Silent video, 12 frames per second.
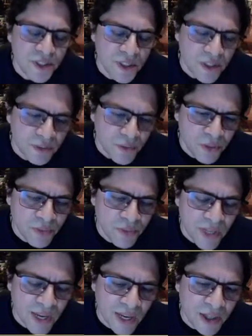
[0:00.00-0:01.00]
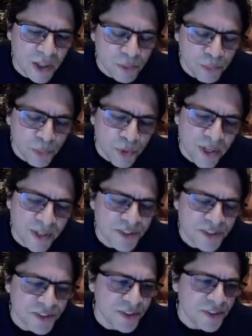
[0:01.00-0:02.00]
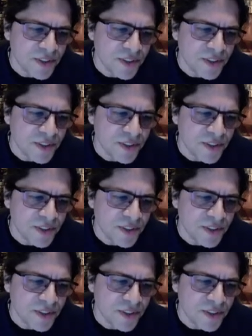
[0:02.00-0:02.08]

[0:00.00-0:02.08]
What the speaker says: even if the egg breaks.